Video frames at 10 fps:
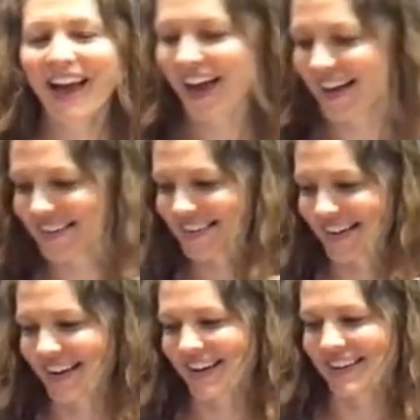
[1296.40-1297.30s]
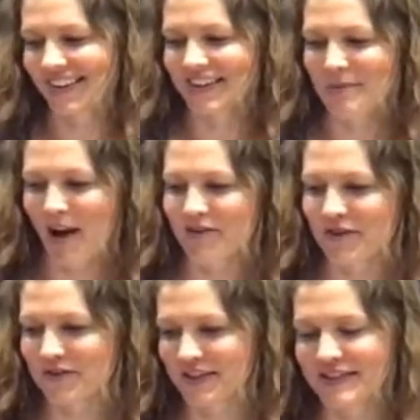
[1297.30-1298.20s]
At in about
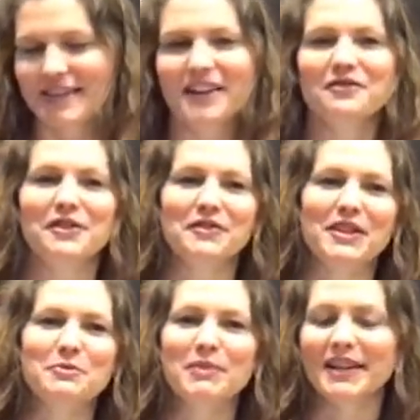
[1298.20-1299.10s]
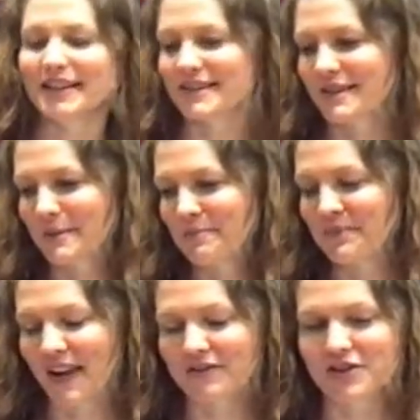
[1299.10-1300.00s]
10-15 minutes,
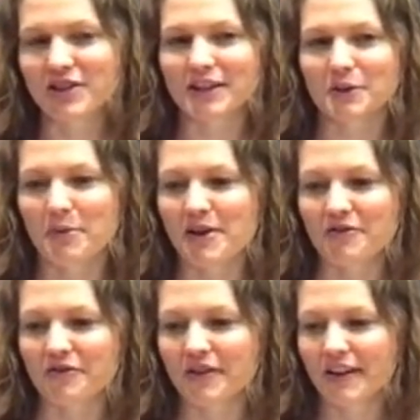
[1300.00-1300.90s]
I have to check the beef.